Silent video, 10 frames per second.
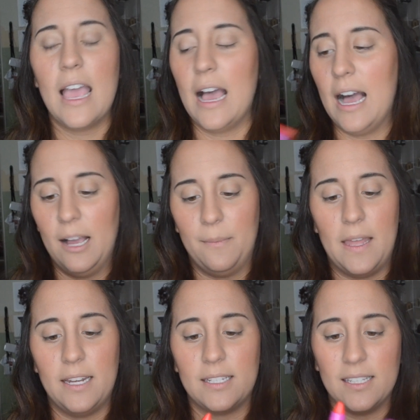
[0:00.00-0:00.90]

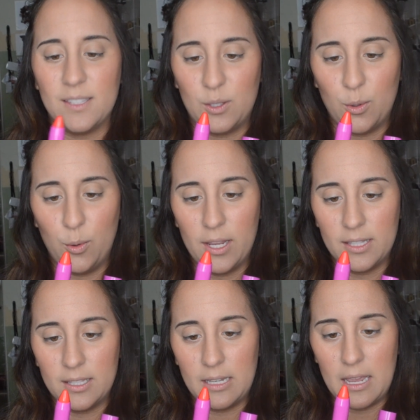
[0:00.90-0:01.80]
And it does
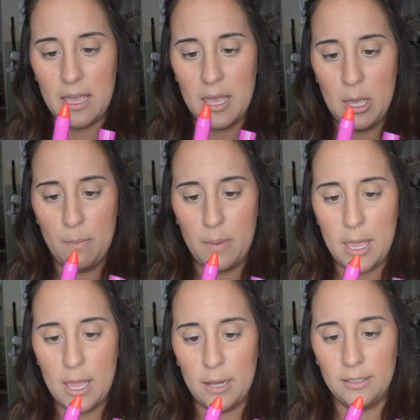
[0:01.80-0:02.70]
twist up
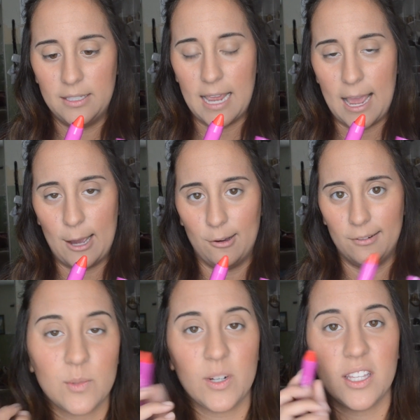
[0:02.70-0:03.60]
and
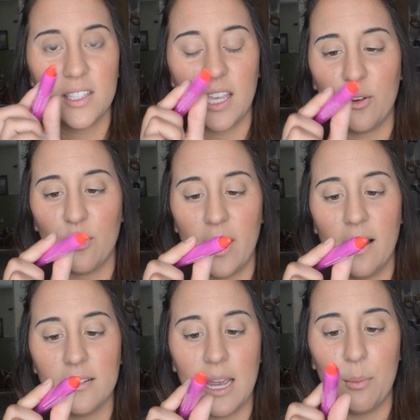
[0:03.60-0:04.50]
down. It's one of these like
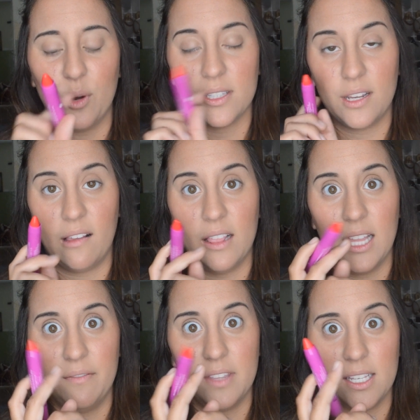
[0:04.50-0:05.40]
crayon type ones, and I
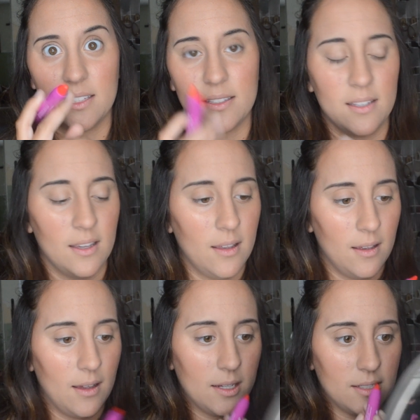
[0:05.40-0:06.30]
love these. I